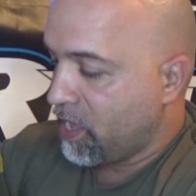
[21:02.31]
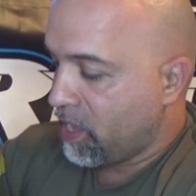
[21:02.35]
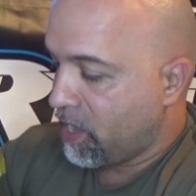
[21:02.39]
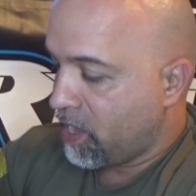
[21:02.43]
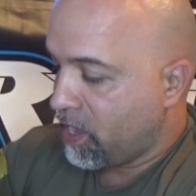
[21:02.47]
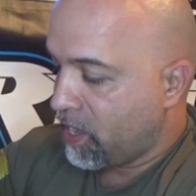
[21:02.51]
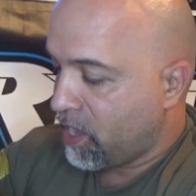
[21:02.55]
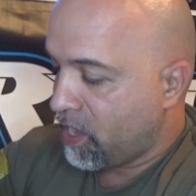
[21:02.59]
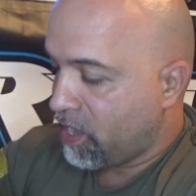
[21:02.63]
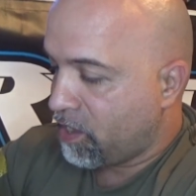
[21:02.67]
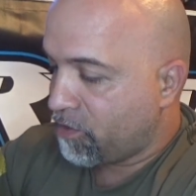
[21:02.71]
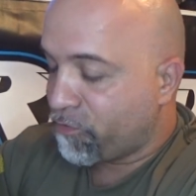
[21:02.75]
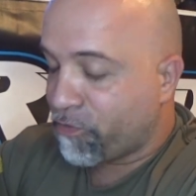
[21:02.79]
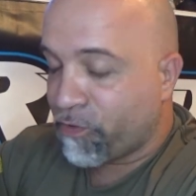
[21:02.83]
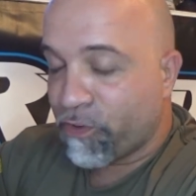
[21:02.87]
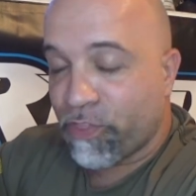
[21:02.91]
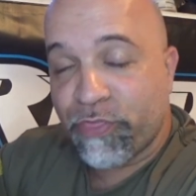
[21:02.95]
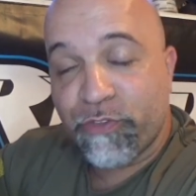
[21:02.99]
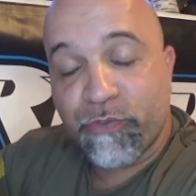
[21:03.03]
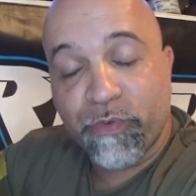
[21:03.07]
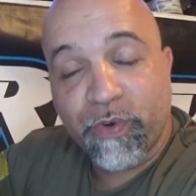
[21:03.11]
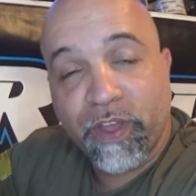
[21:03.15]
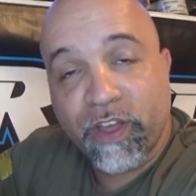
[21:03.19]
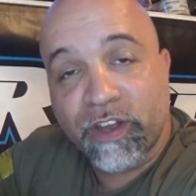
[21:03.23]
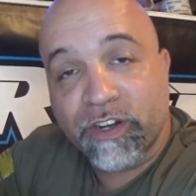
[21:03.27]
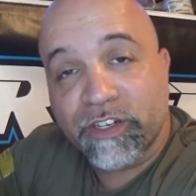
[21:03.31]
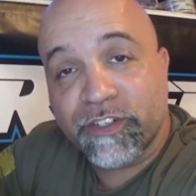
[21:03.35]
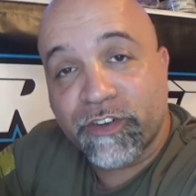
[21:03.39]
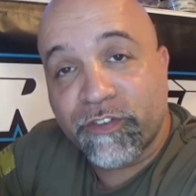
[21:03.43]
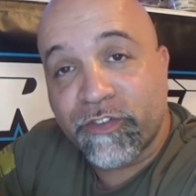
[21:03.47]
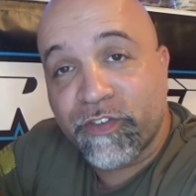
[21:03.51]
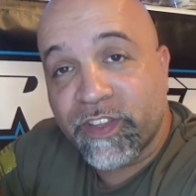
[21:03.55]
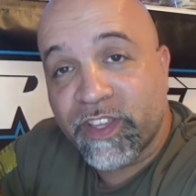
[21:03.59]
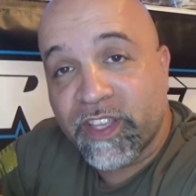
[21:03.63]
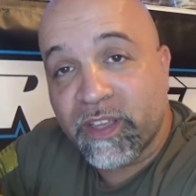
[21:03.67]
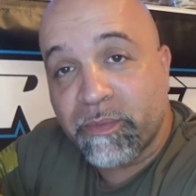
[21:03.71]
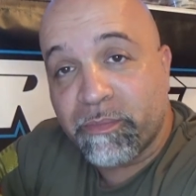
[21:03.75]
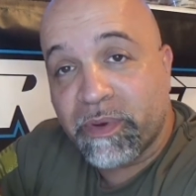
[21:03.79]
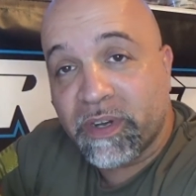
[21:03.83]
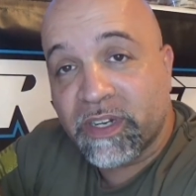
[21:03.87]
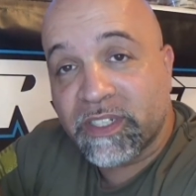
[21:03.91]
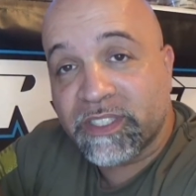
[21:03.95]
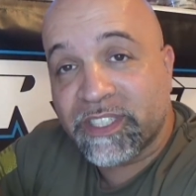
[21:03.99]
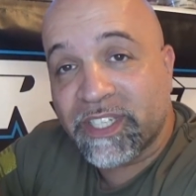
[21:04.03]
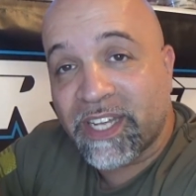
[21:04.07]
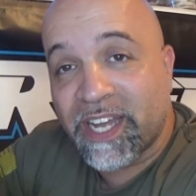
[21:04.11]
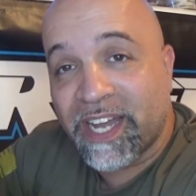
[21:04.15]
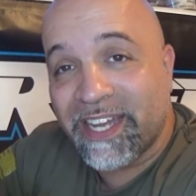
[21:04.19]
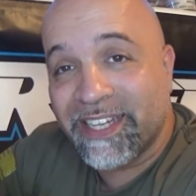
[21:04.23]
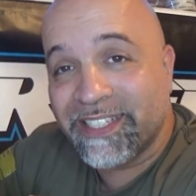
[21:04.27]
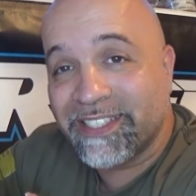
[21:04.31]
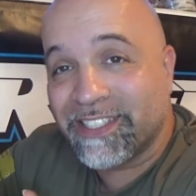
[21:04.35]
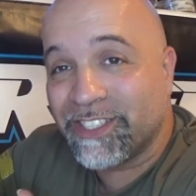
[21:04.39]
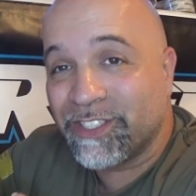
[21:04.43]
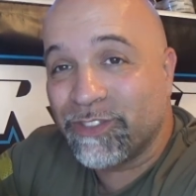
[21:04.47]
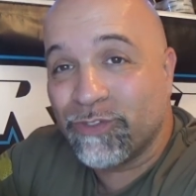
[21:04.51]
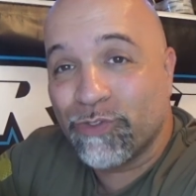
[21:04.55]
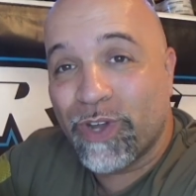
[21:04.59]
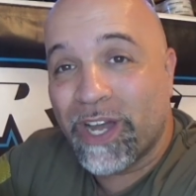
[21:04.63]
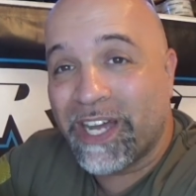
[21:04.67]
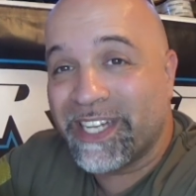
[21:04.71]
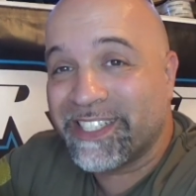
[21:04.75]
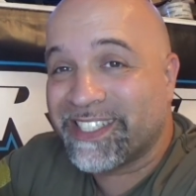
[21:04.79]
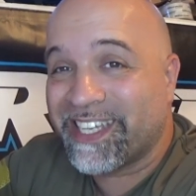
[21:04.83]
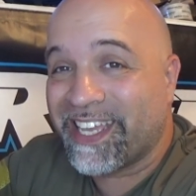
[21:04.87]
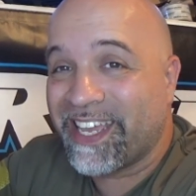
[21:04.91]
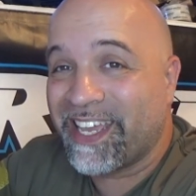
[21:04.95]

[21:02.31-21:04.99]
For $350, guys, you guys